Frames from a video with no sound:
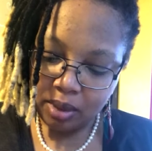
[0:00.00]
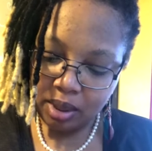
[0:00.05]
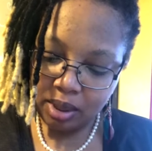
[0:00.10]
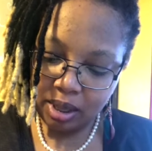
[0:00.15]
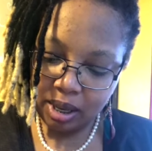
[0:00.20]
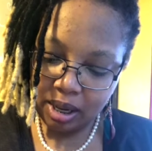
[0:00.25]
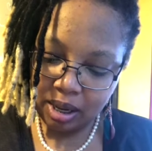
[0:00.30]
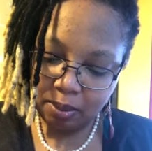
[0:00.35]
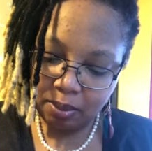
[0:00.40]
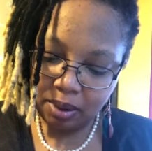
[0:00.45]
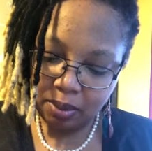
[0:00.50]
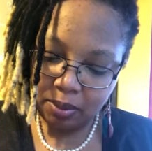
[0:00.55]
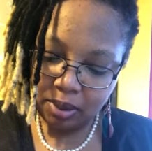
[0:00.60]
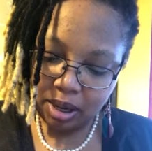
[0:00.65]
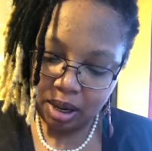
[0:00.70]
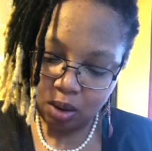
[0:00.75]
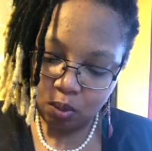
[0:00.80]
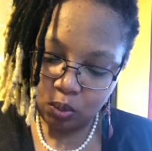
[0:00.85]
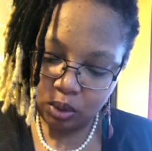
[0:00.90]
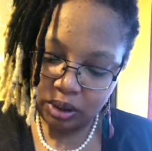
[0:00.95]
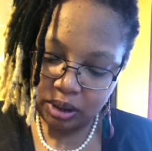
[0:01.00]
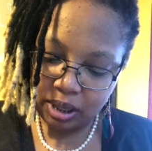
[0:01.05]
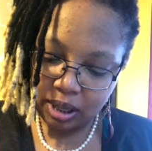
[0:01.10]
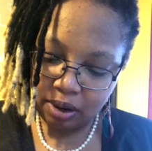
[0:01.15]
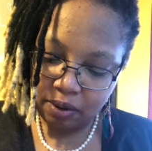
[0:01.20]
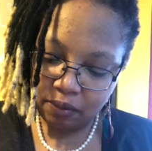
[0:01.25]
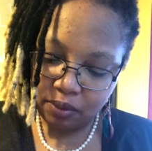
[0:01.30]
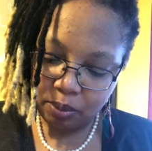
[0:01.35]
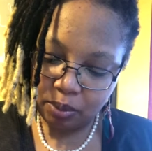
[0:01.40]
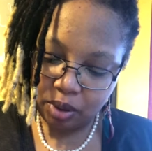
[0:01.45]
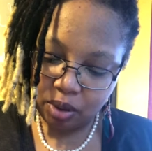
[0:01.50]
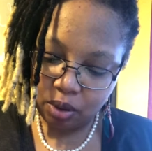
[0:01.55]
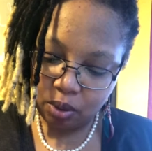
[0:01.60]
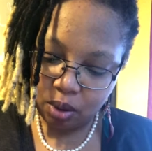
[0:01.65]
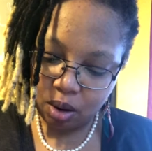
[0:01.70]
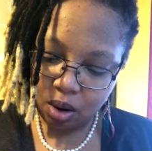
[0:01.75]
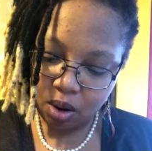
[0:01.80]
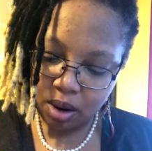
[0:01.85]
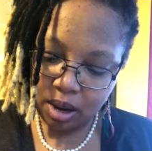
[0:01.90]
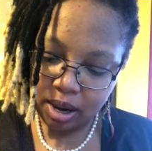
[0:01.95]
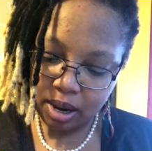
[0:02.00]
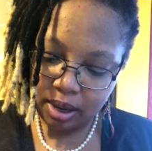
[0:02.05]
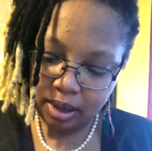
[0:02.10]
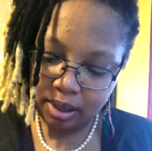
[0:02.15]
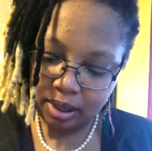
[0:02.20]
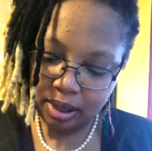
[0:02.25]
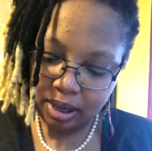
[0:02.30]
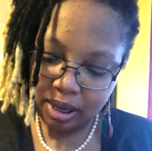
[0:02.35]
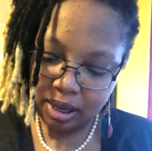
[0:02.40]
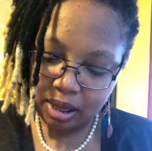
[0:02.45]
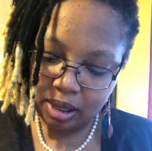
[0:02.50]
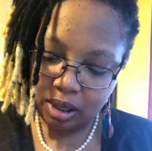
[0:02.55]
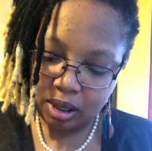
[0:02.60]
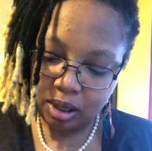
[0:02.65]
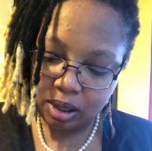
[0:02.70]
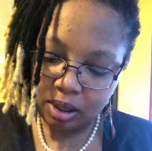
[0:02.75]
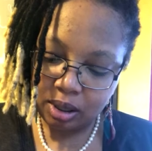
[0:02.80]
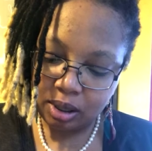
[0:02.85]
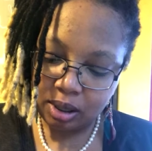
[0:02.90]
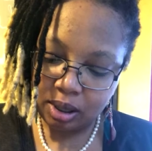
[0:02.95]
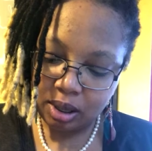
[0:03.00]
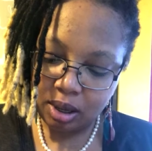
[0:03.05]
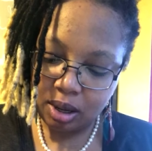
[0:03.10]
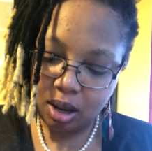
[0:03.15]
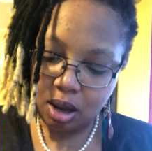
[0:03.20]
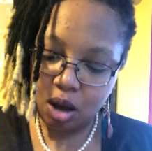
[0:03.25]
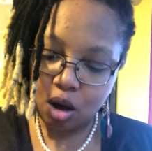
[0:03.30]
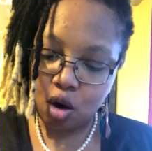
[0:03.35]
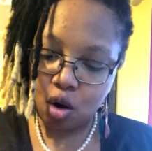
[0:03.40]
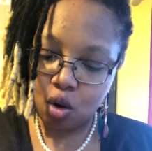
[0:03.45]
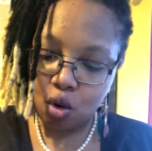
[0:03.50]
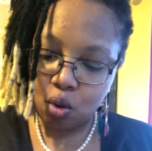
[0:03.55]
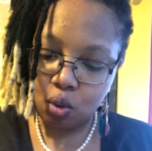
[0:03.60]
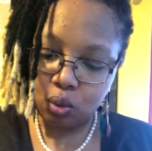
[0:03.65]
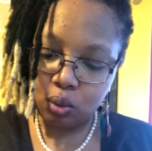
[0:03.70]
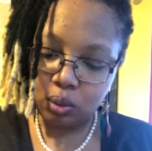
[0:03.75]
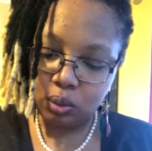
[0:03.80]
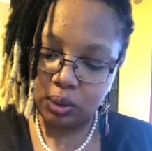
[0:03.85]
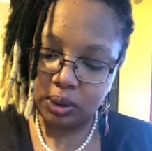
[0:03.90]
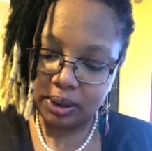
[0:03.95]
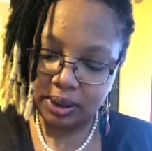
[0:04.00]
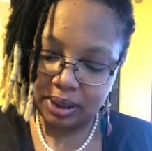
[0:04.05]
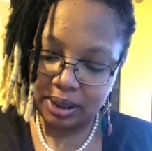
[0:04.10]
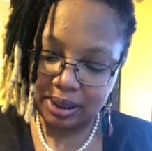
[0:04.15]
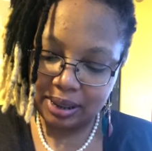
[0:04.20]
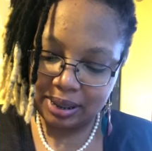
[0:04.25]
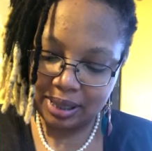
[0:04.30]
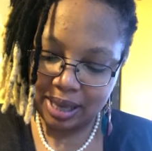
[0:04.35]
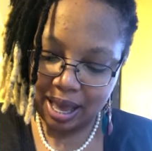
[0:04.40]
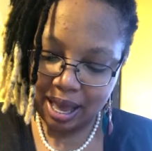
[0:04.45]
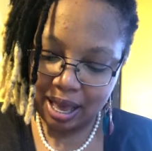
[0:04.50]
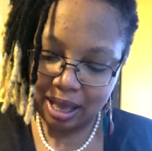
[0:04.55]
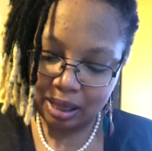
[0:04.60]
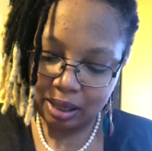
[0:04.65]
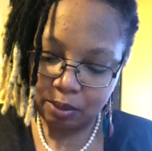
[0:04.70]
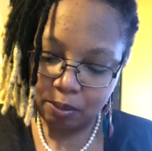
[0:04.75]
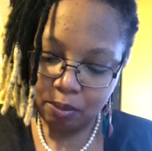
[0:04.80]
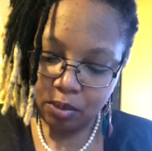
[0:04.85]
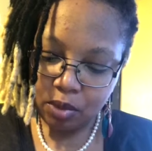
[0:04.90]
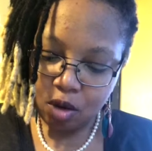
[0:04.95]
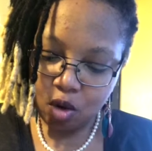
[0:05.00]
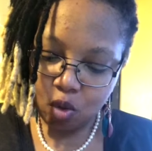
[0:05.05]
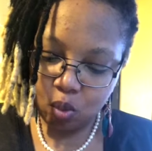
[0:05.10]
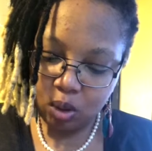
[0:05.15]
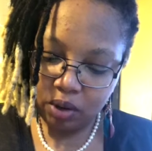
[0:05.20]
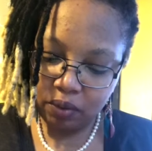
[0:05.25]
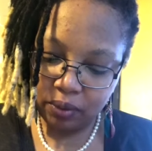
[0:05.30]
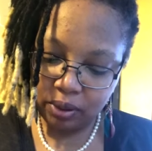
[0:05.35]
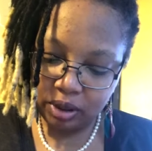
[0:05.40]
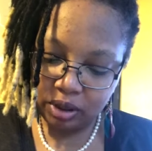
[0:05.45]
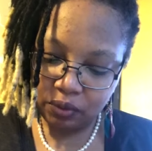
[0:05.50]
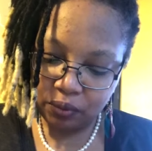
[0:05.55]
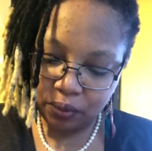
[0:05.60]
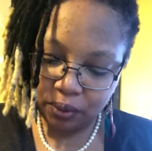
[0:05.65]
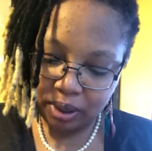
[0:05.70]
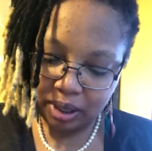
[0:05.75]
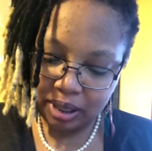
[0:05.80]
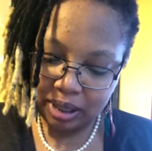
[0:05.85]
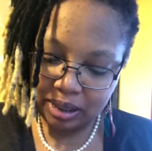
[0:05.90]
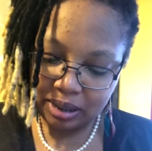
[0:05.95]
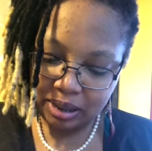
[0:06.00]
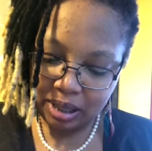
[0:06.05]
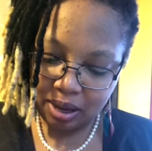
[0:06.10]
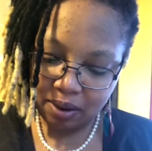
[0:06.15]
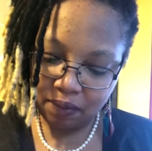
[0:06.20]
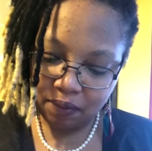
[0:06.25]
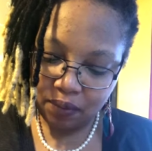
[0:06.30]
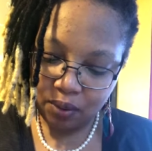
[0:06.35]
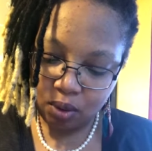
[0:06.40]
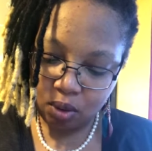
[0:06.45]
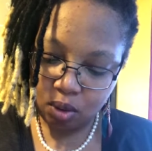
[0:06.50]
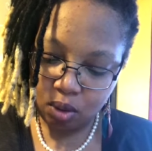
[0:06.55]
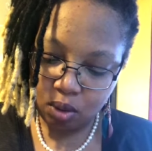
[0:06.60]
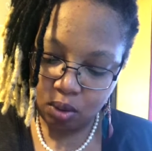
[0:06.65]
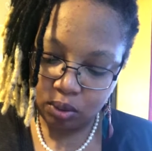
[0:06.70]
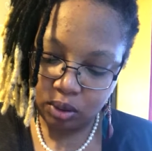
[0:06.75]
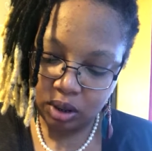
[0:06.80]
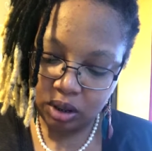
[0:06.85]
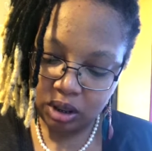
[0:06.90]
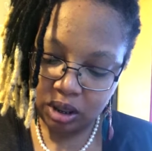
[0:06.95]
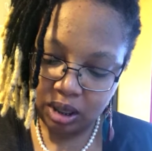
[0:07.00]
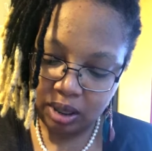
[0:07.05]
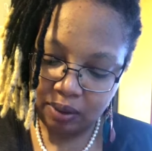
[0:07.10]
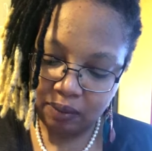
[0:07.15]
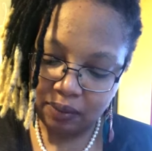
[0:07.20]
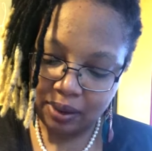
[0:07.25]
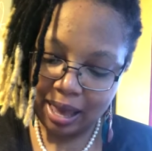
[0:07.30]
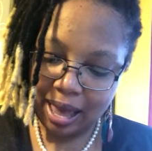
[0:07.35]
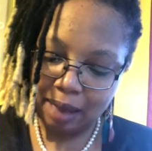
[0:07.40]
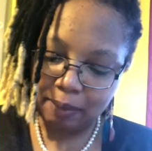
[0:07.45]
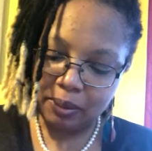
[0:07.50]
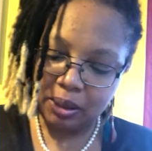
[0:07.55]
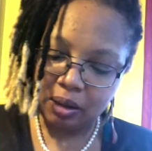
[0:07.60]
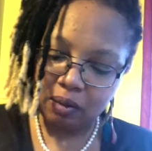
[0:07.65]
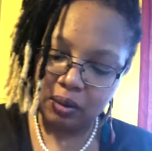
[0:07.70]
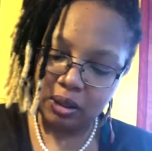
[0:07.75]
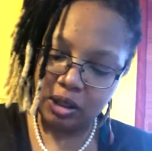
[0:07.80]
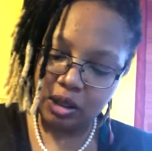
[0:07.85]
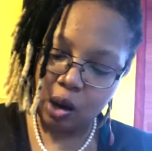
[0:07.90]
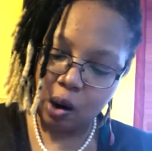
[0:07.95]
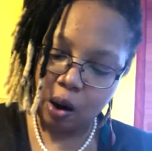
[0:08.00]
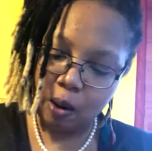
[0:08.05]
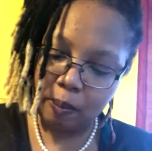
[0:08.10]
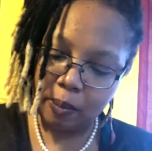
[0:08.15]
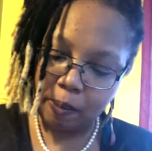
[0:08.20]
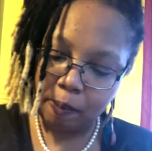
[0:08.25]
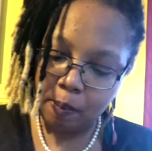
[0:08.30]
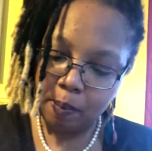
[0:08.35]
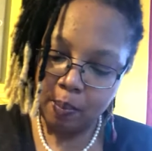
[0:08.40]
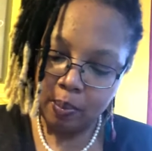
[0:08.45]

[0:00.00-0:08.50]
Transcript: Then Abimelech went to him from Gerar, and uh, Ahuzzath, one of his friends, and Phichol, the chief, captain of his army.